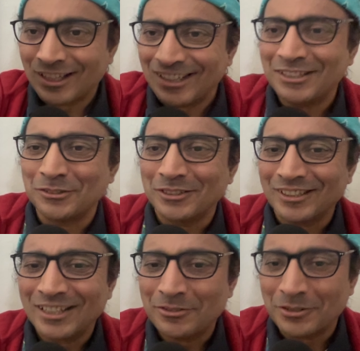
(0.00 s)
I do.
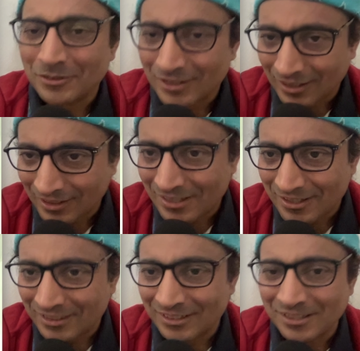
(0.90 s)
Okay, if you really
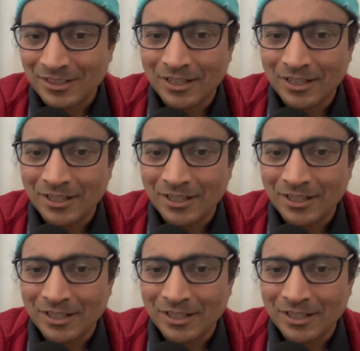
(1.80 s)
study this,